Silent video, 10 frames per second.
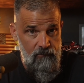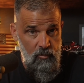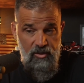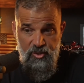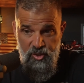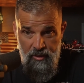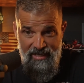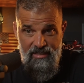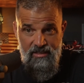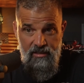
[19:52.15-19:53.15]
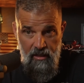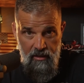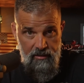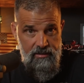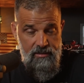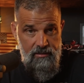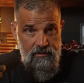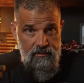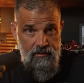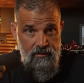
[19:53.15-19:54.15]
when the journey gets the hardest
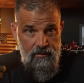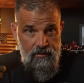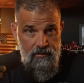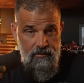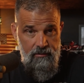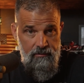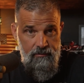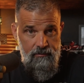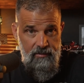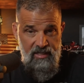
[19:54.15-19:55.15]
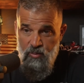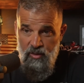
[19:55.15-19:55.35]
That's